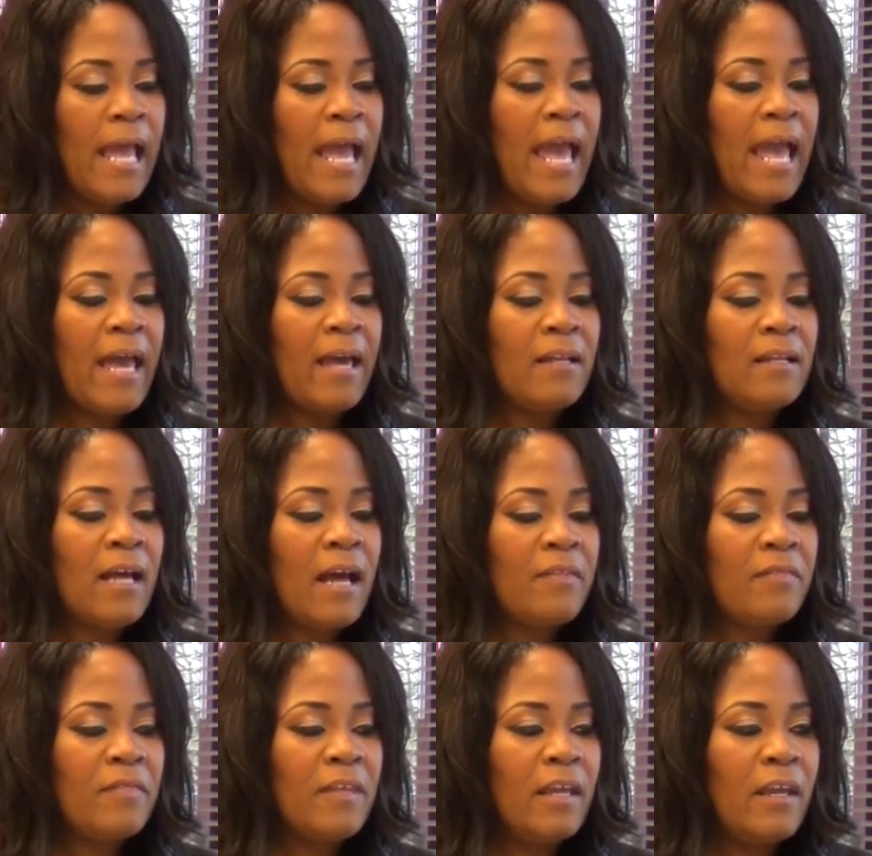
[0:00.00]
And I
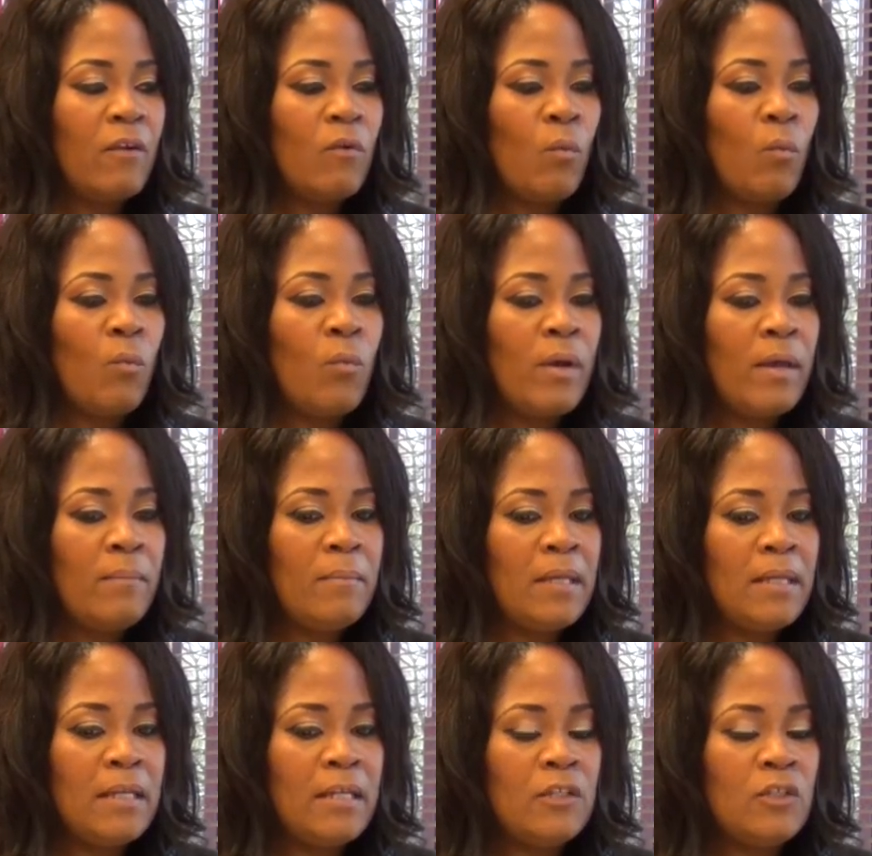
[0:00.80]
think
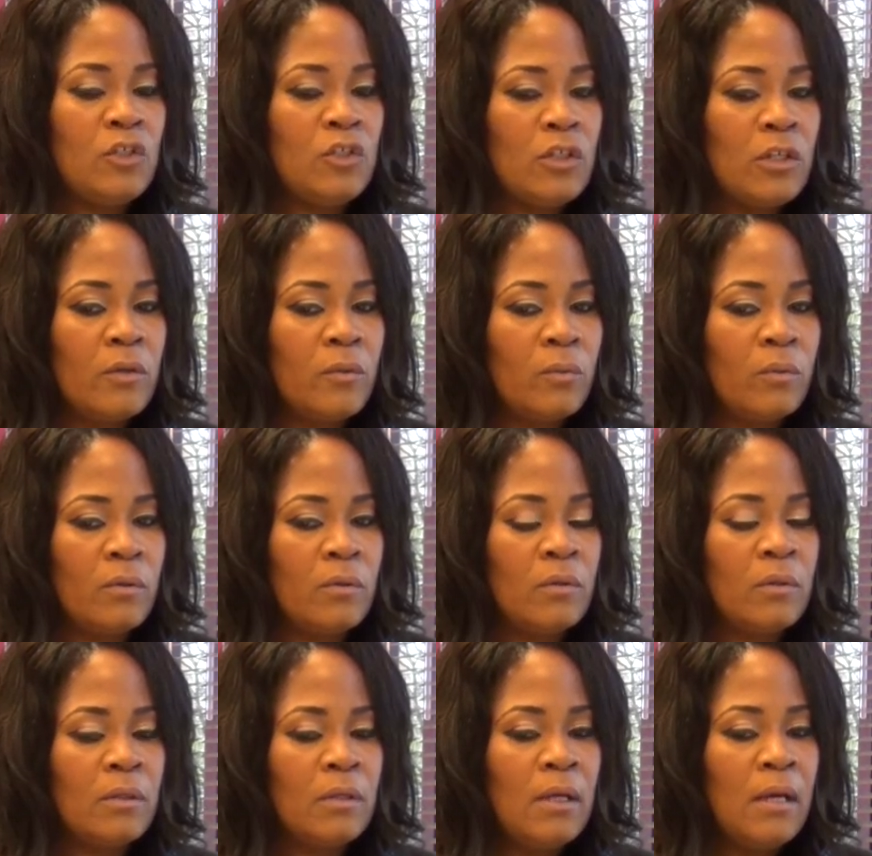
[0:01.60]
women in
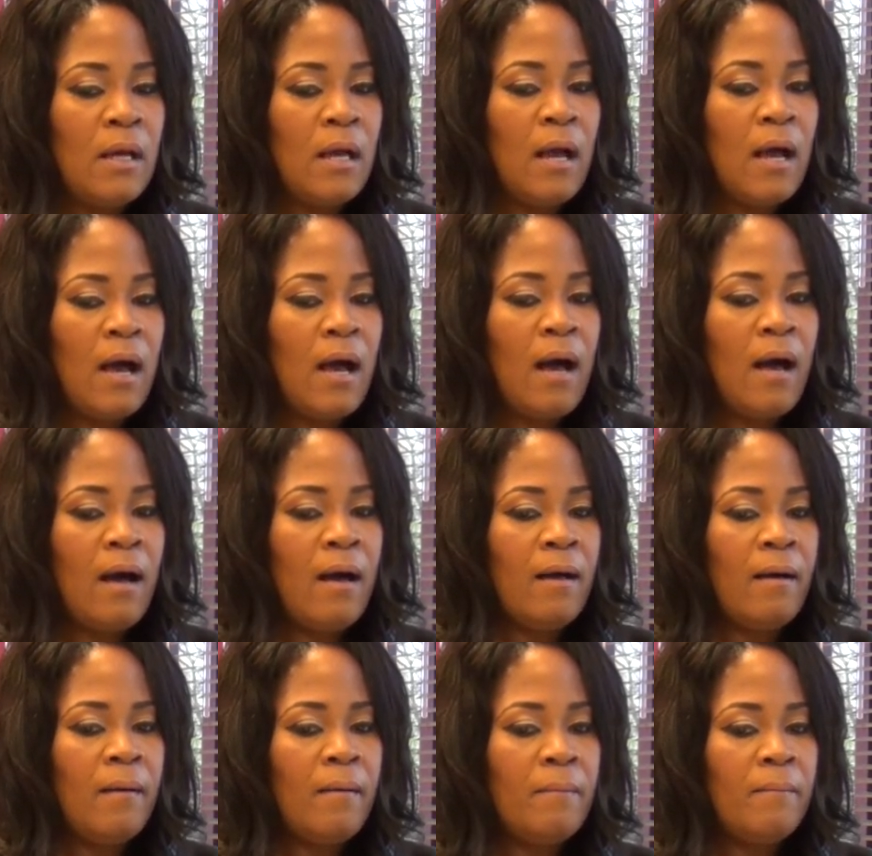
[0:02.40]
general
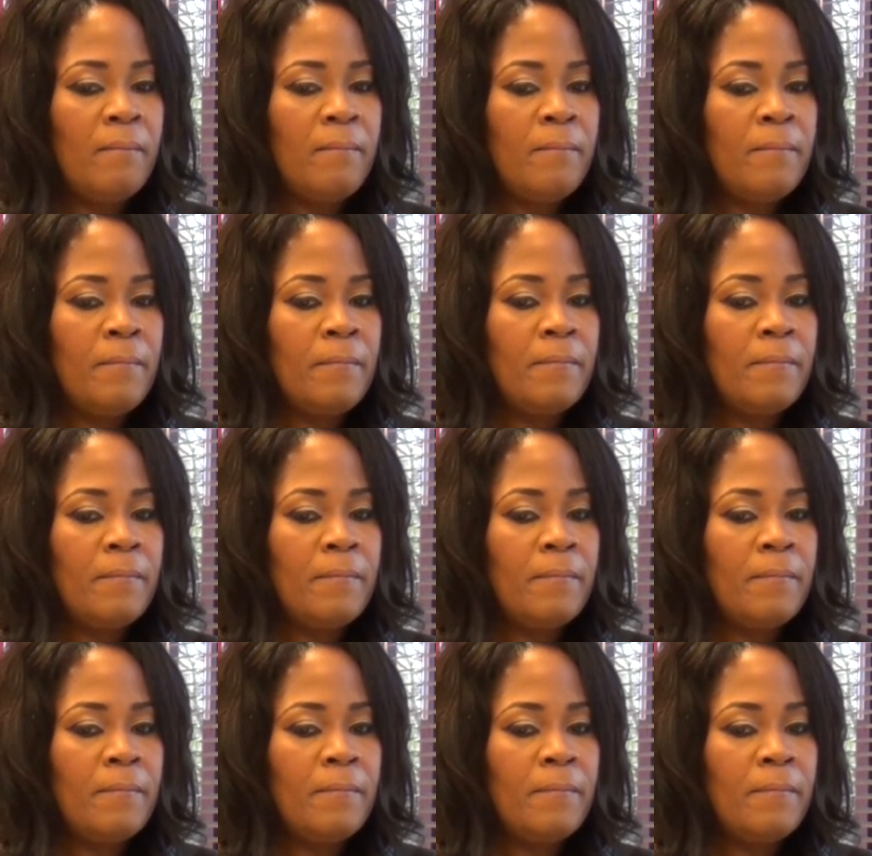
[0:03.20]
um,